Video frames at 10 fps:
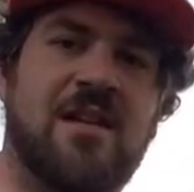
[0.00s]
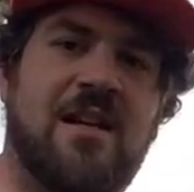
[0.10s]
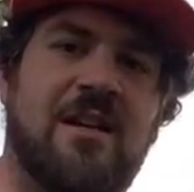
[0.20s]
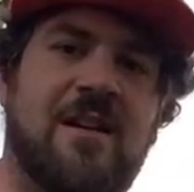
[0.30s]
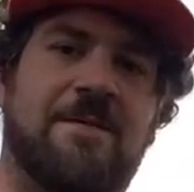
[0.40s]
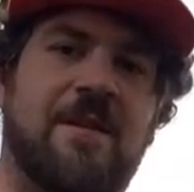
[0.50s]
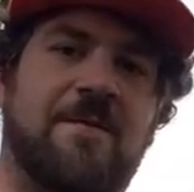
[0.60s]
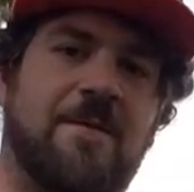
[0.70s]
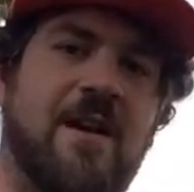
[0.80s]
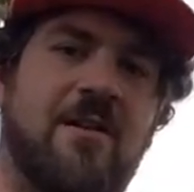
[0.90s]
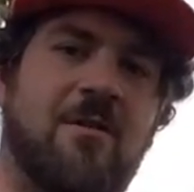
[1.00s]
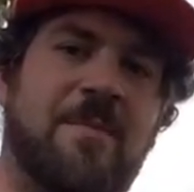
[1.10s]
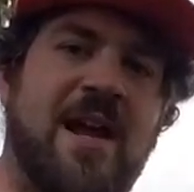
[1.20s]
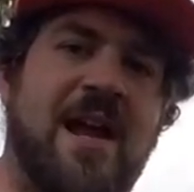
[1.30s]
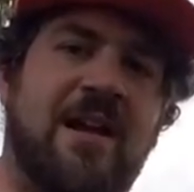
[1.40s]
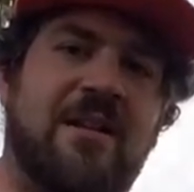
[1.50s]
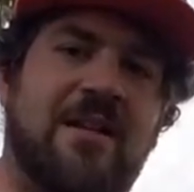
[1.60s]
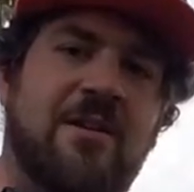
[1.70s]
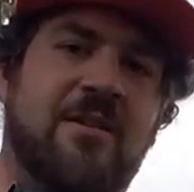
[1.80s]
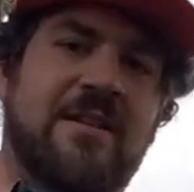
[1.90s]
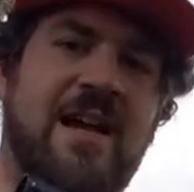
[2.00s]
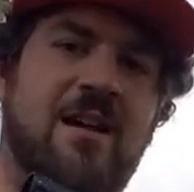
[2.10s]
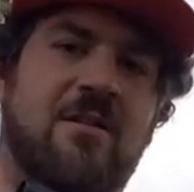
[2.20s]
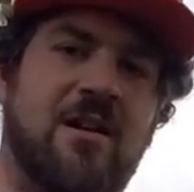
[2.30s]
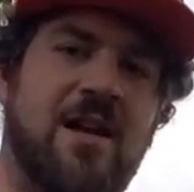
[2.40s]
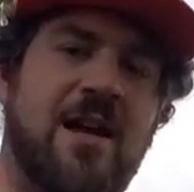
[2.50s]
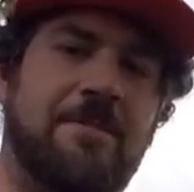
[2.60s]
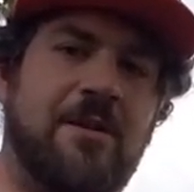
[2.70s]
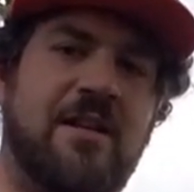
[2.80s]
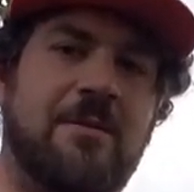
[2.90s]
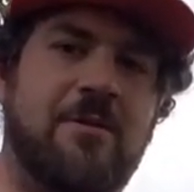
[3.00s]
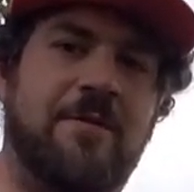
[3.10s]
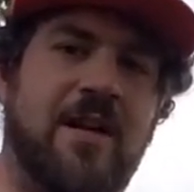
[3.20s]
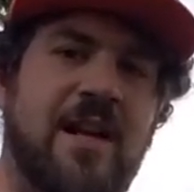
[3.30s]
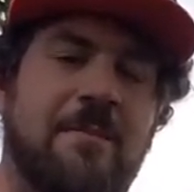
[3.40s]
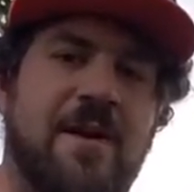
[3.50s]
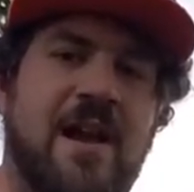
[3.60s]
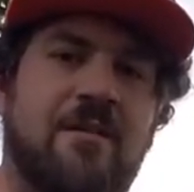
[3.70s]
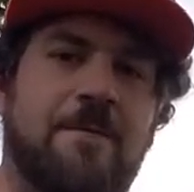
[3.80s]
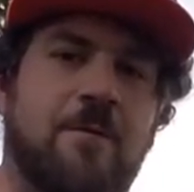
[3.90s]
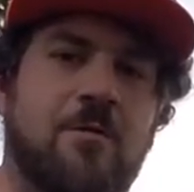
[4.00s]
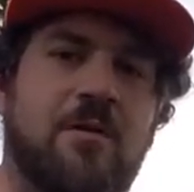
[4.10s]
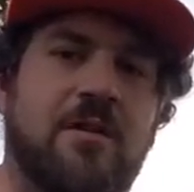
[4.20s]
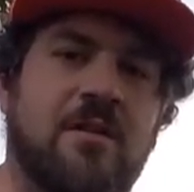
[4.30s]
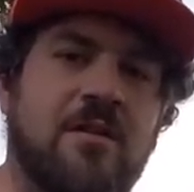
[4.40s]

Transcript: and if the front or back tilts down or up, you need to move your hand back or forward